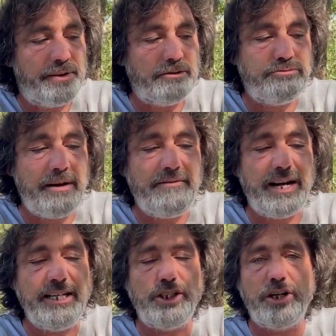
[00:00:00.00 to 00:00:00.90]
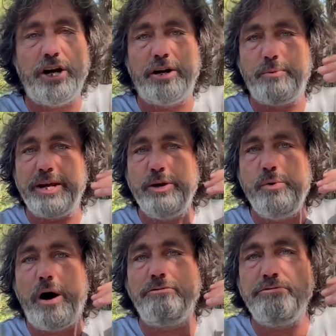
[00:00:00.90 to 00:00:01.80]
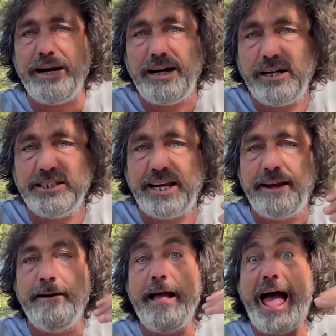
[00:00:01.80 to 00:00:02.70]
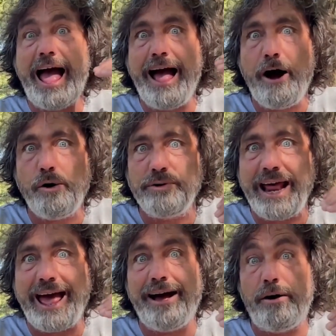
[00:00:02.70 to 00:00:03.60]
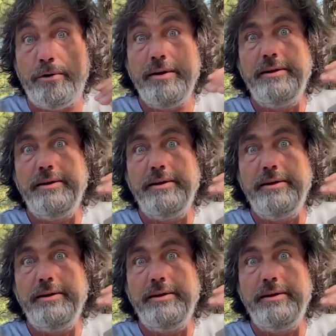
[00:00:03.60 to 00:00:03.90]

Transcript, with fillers: this revelation card, where you are realizing how now